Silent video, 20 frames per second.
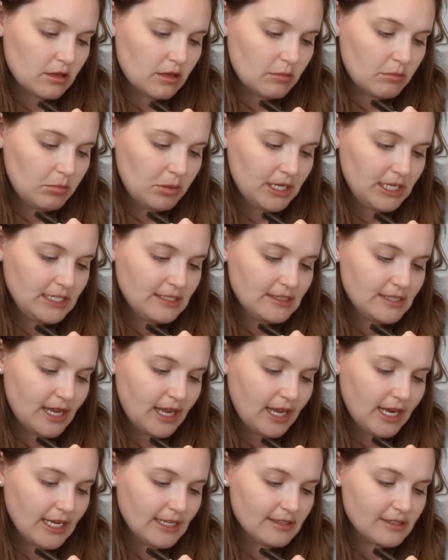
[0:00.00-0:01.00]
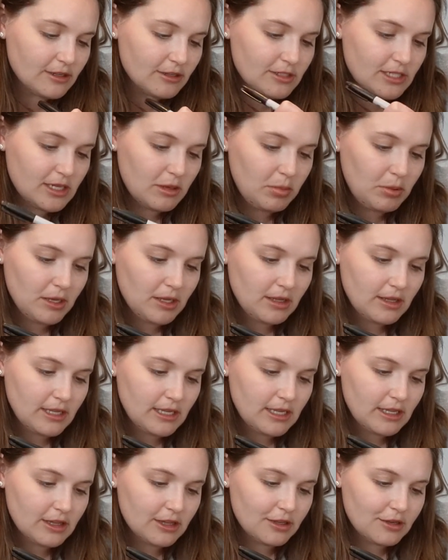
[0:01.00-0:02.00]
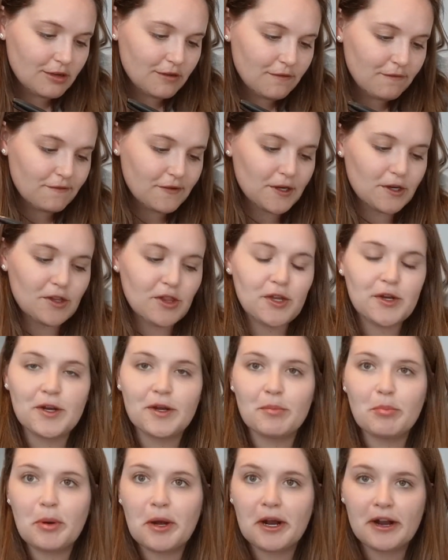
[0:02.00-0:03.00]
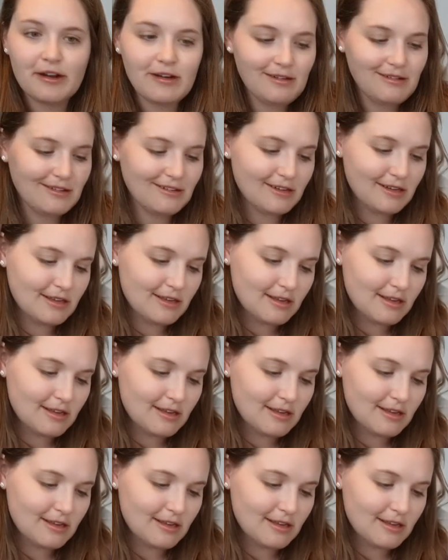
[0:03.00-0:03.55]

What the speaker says: And bunny's eyes are typically a little further apart.